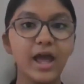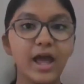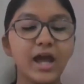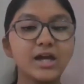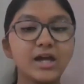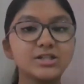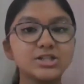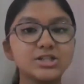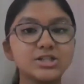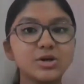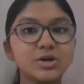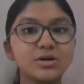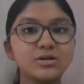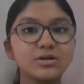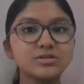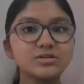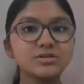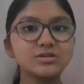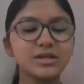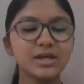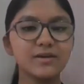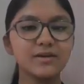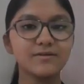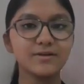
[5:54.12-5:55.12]
And she also
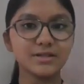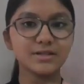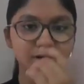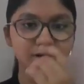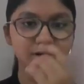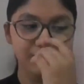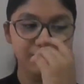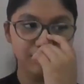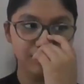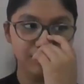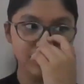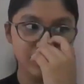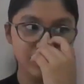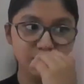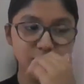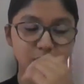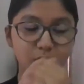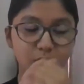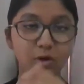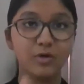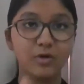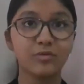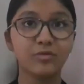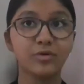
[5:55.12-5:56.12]
gave us reference
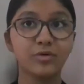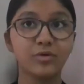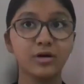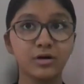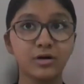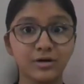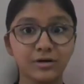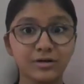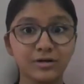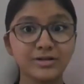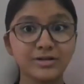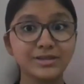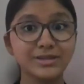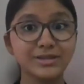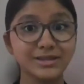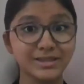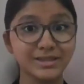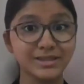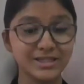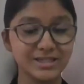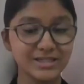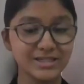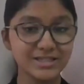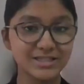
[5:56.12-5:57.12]
of her
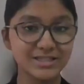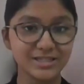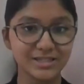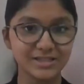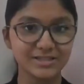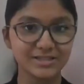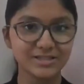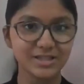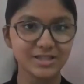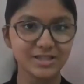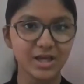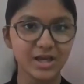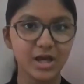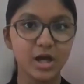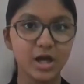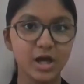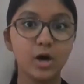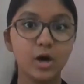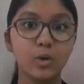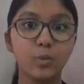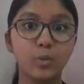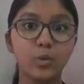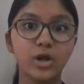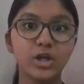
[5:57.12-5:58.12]
theses,
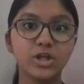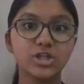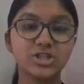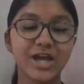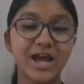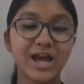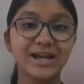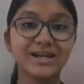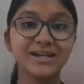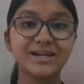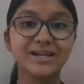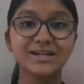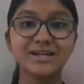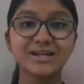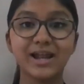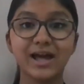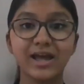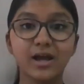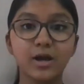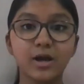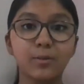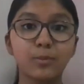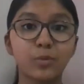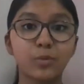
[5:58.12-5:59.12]
which acted
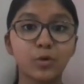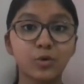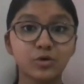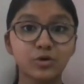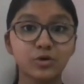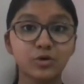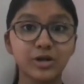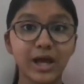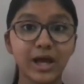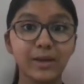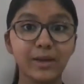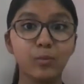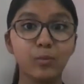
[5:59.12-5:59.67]
like a prototype